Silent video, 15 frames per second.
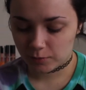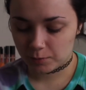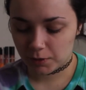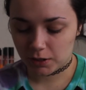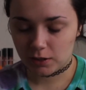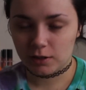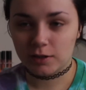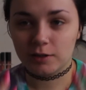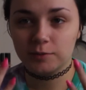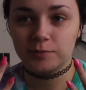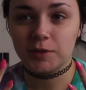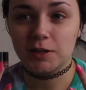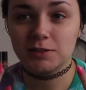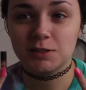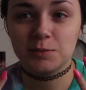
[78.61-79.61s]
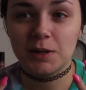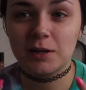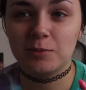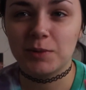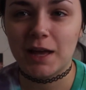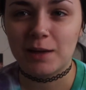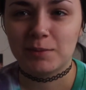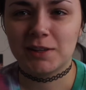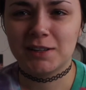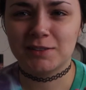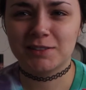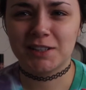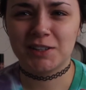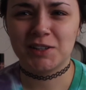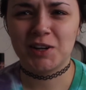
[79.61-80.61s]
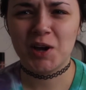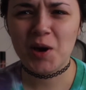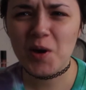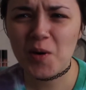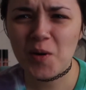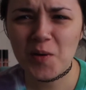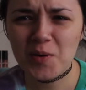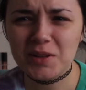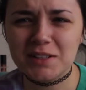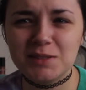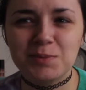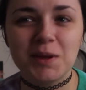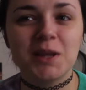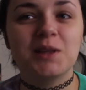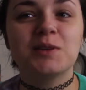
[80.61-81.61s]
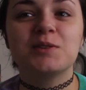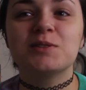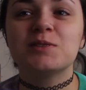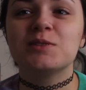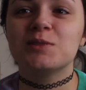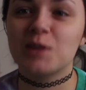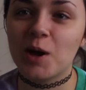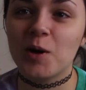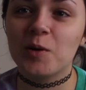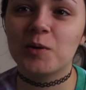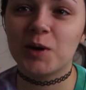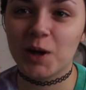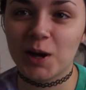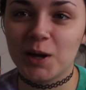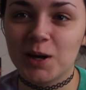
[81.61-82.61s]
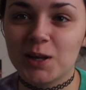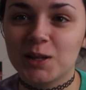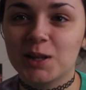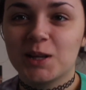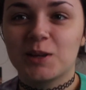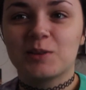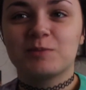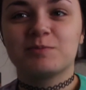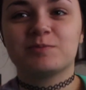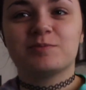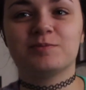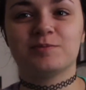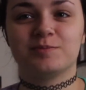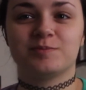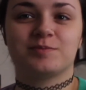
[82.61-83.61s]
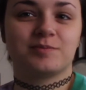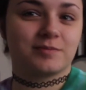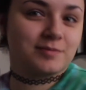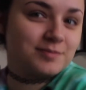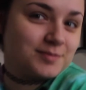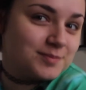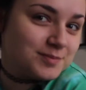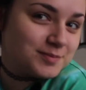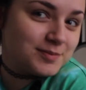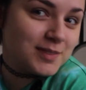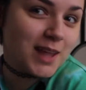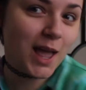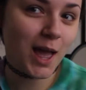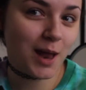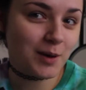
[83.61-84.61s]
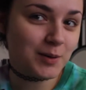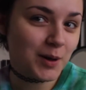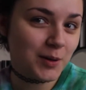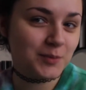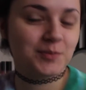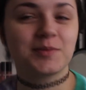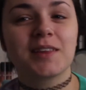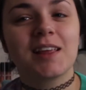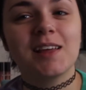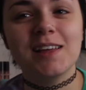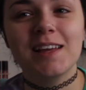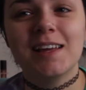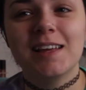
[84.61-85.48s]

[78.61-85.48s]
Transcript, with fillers: But um, I was gonna paint them black, but then I was like, no, this pink looks so good. Like, I don't know.